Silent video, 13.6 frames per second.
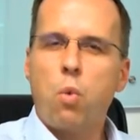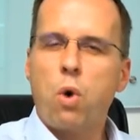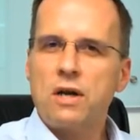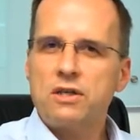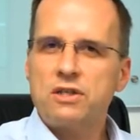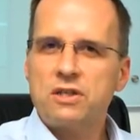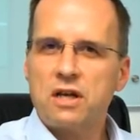
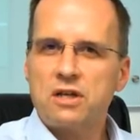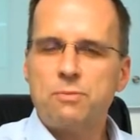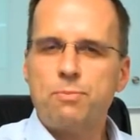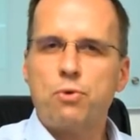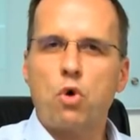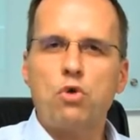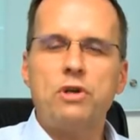One such
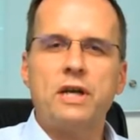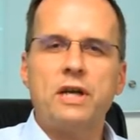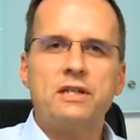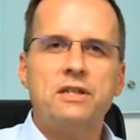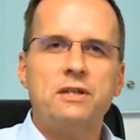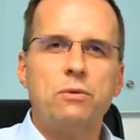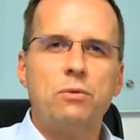
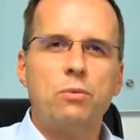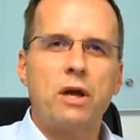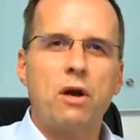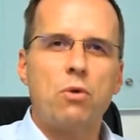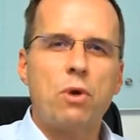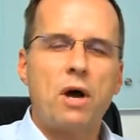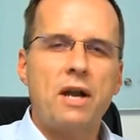project
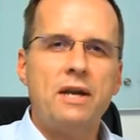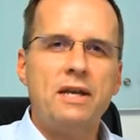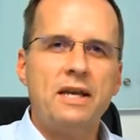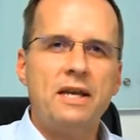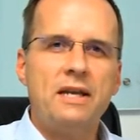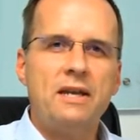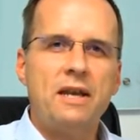we are
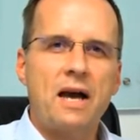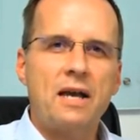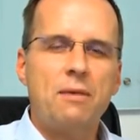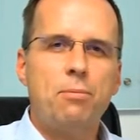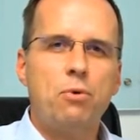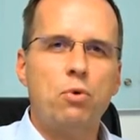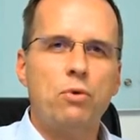running in
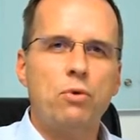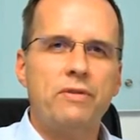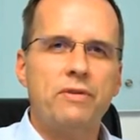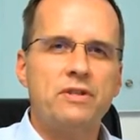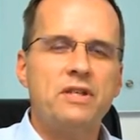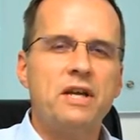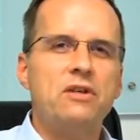Nagpur
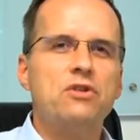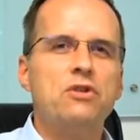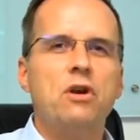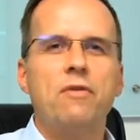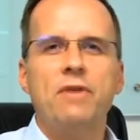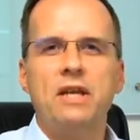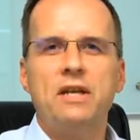in the
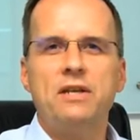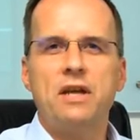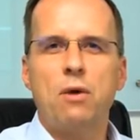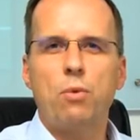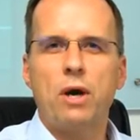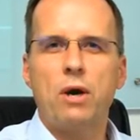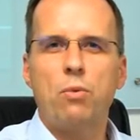center of
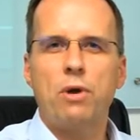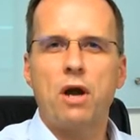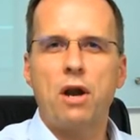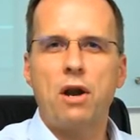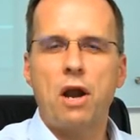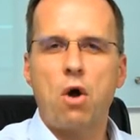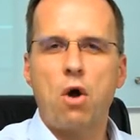India, where we
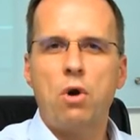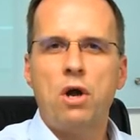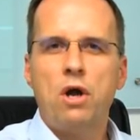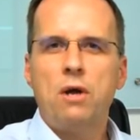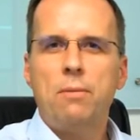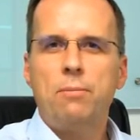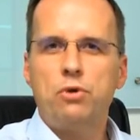are now
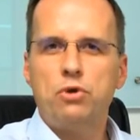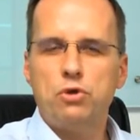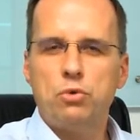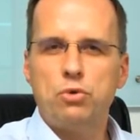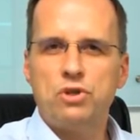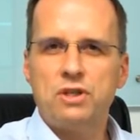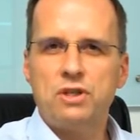
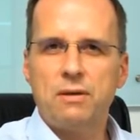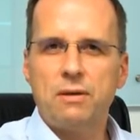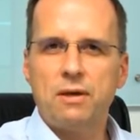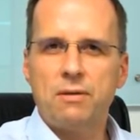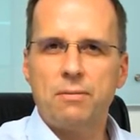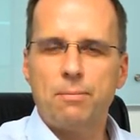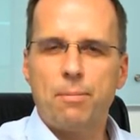producing
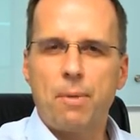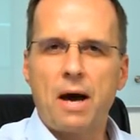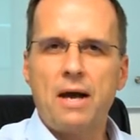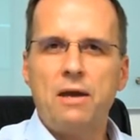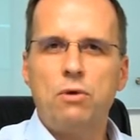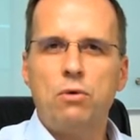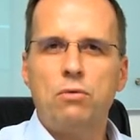
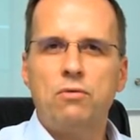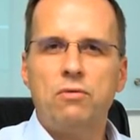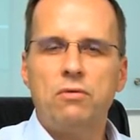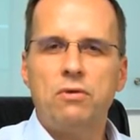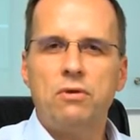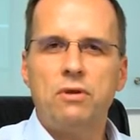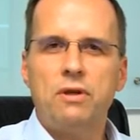
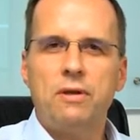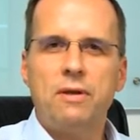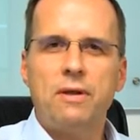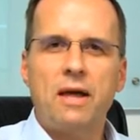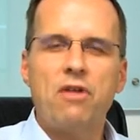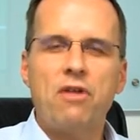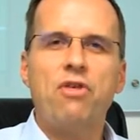
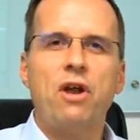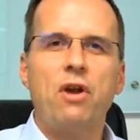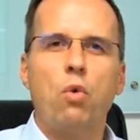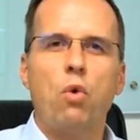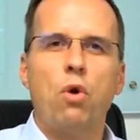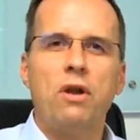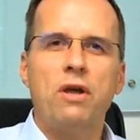
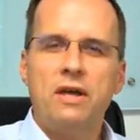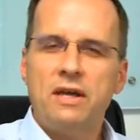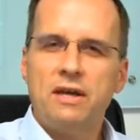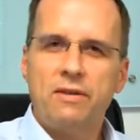bioethanol eh,